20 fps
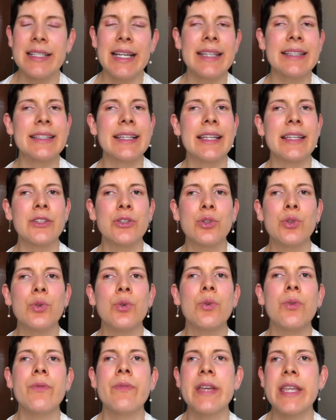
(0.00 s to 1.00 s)
and then
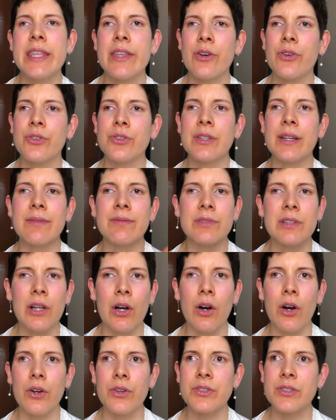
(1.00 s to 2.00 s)
do videos and
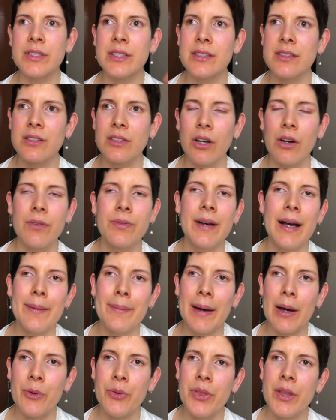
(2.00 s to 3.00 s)
vlogs and stuff
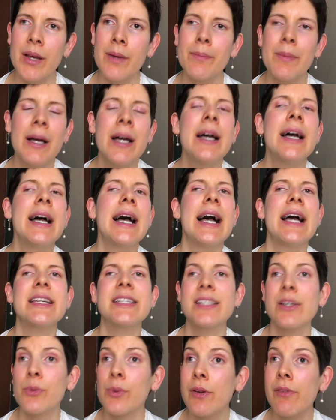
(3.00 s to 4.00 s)
about them, and
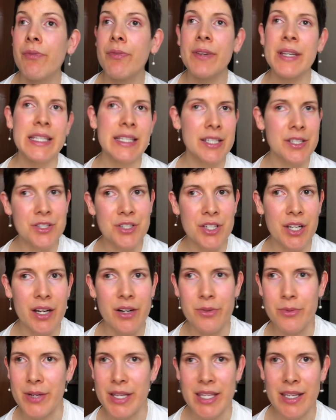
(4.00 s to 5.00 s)
she will finish her
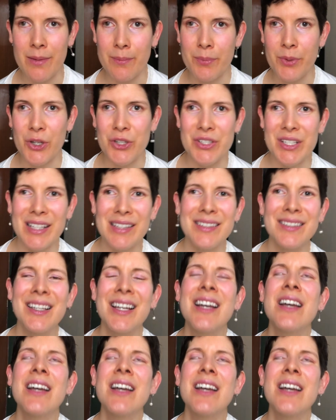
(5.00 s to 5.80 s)
reading projects.